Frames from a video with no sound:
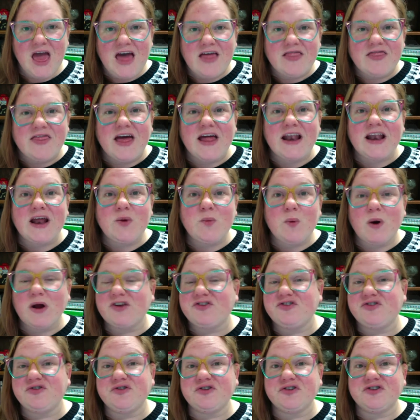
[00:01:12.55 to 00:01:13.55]
Then I
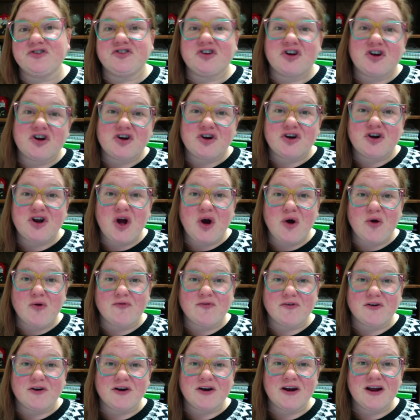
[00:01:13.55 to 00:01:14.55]
want you to turn
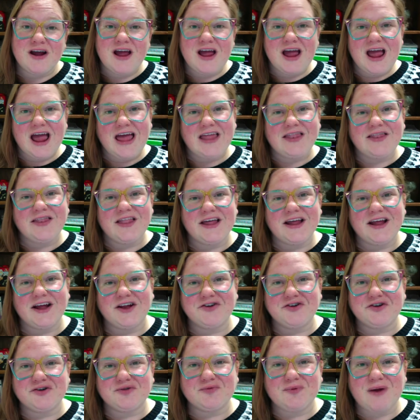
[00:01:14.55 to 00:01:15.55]
over and lay on
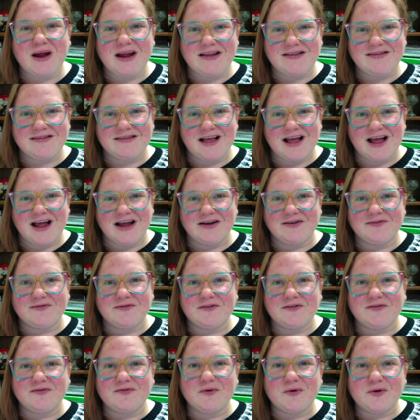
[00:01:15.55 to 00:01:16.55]
your right side for
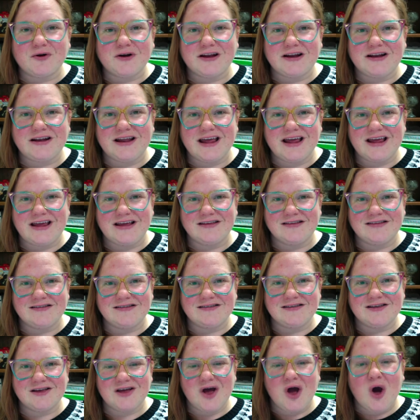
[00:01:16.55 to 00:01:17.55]
40 days,